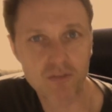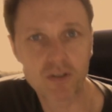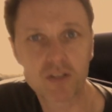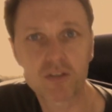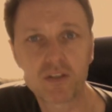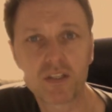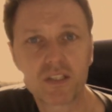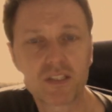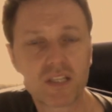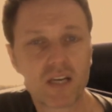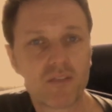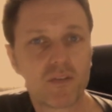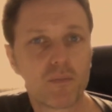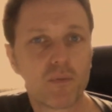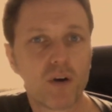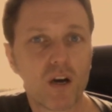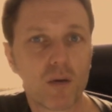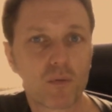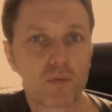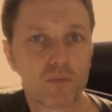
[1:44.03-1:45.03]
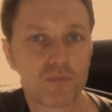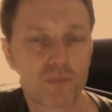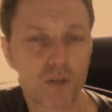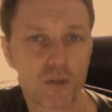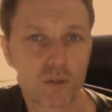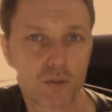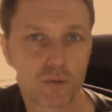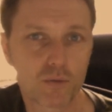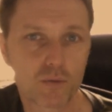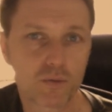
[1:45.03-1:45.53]
including David Palmer on
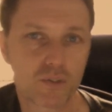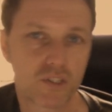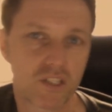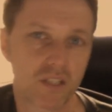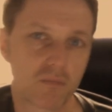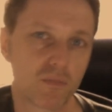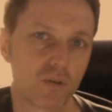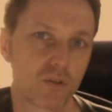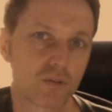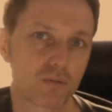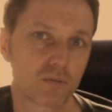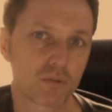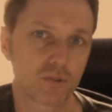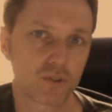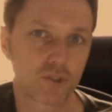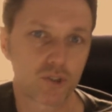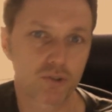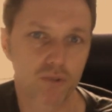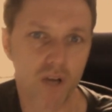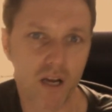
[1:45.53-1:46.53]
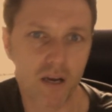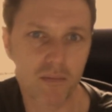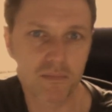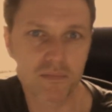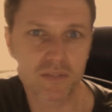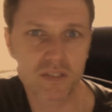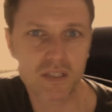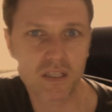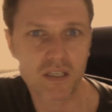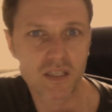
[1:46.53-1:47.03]
vocals, Jim Hodder on
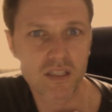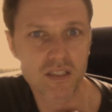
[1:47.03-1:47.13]
drums,